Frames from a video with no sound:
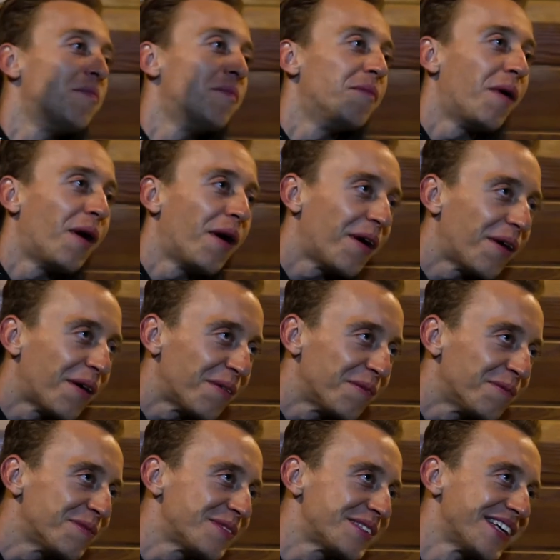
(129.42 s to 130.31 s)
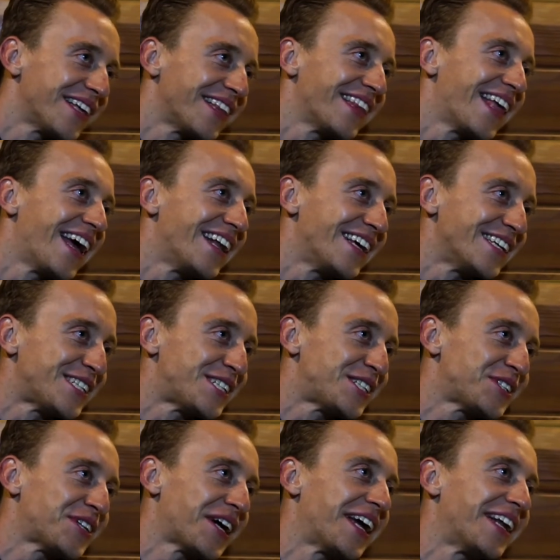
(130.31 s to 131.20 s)
mom to let us
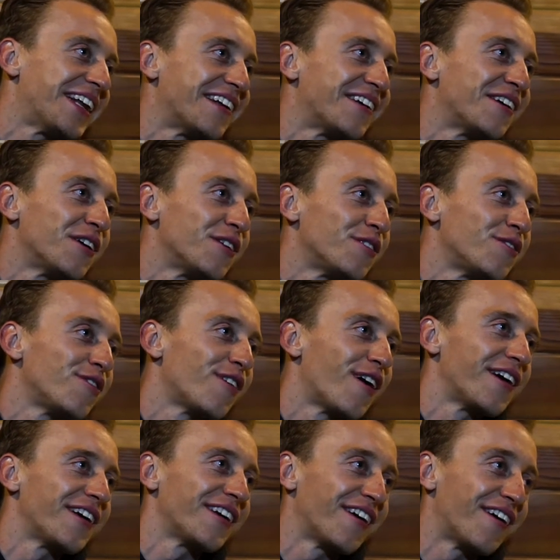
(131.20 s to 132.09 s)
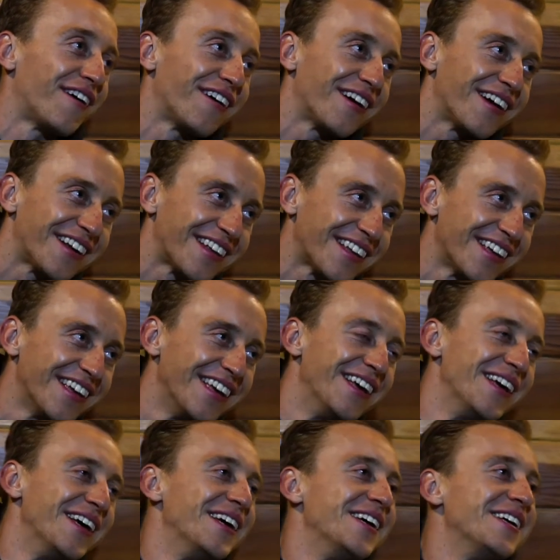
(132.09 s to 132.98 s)
train in her front yard.
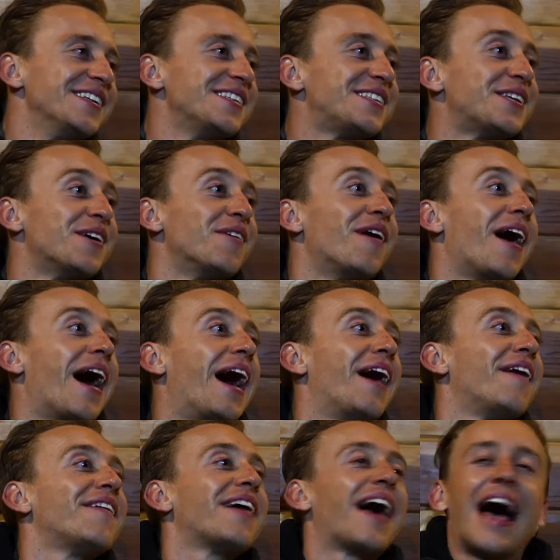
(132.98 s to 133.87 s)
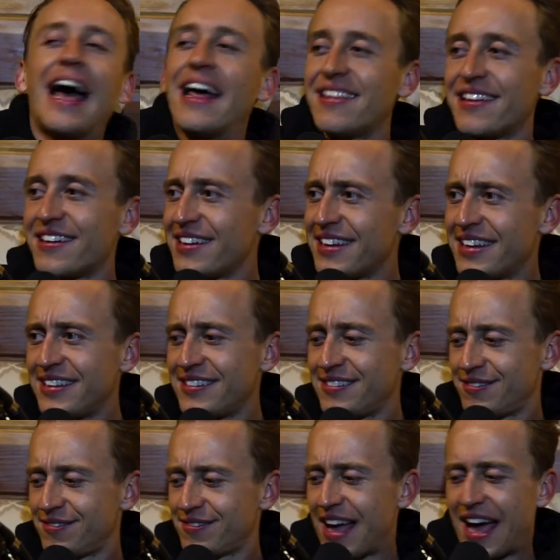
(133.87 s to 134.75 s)
So I literally,
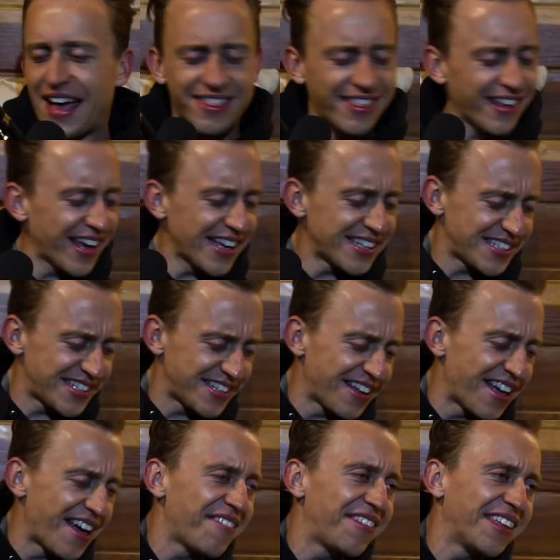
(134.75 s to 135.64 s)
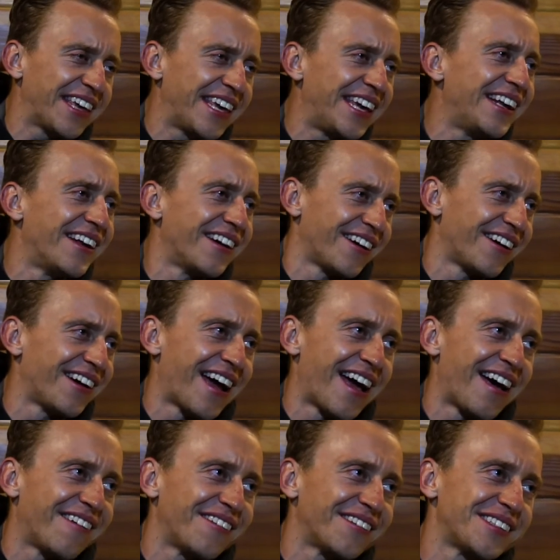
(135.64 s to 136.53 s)
I think I still have the key to her
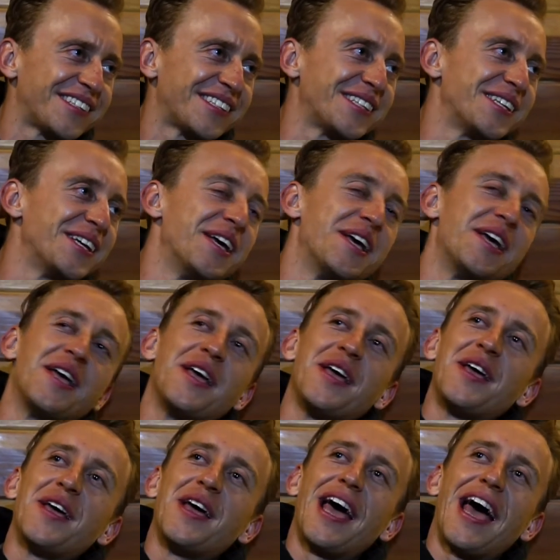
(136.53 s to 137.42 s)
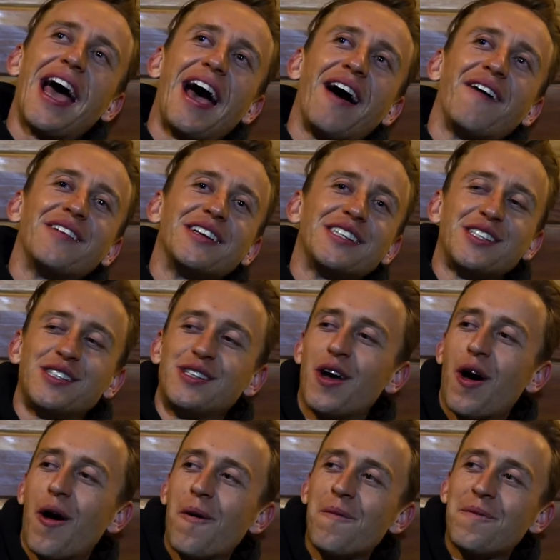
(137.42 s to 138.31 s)
house. I would
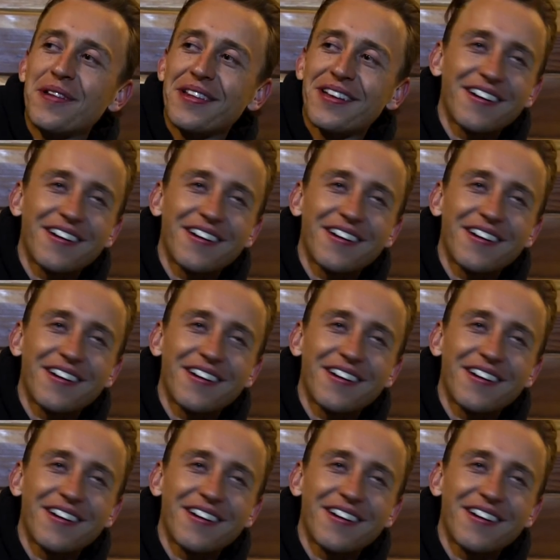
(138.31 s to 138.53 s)
open the